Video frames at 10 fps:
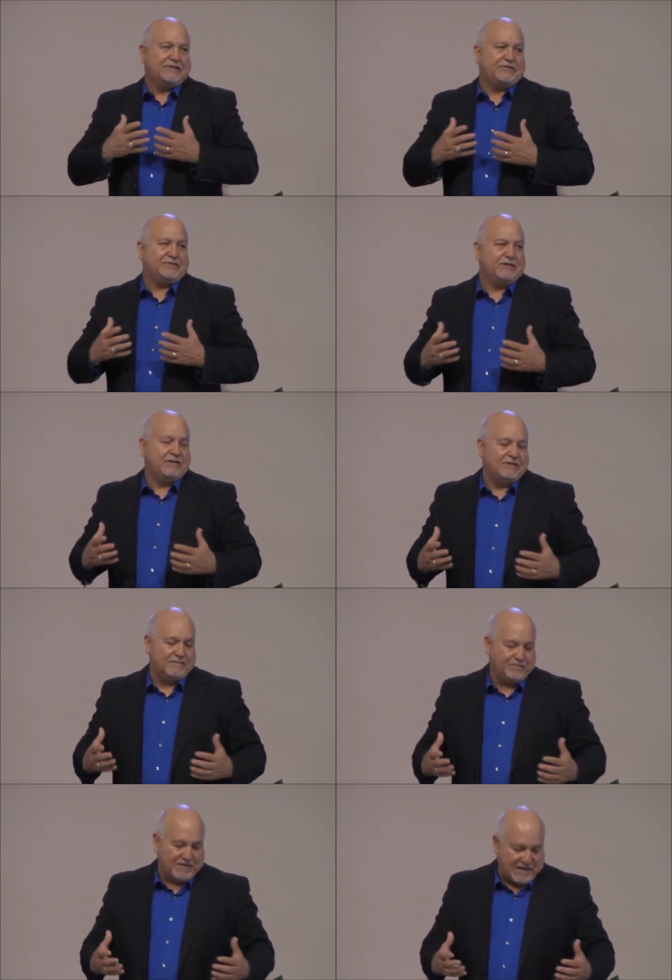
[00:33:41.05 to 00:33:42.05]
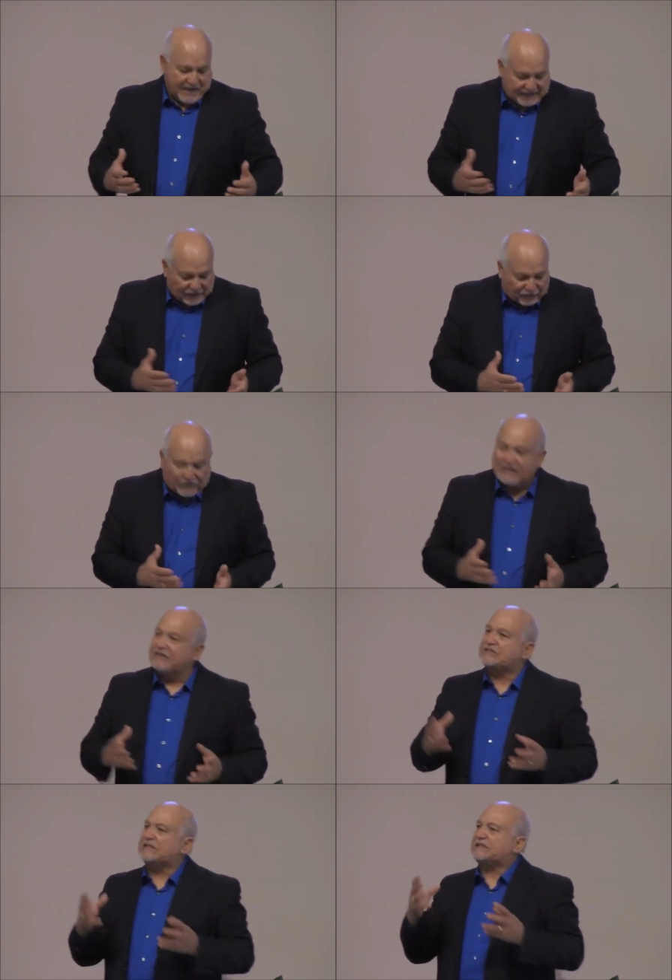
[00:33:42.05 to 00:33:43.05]
You see? And then
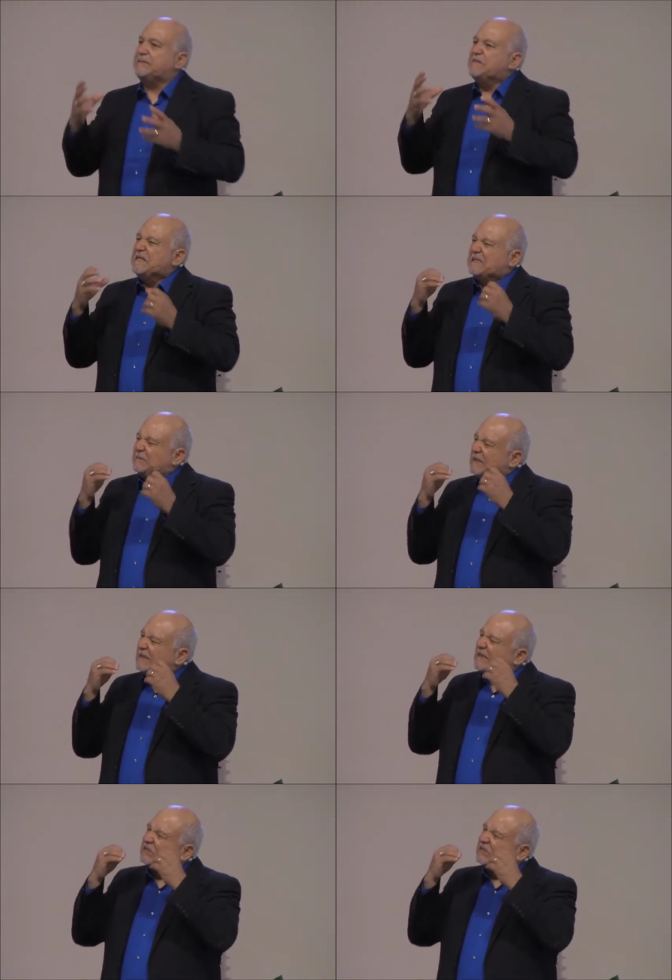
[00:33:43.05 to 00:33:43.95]
frankincense, something that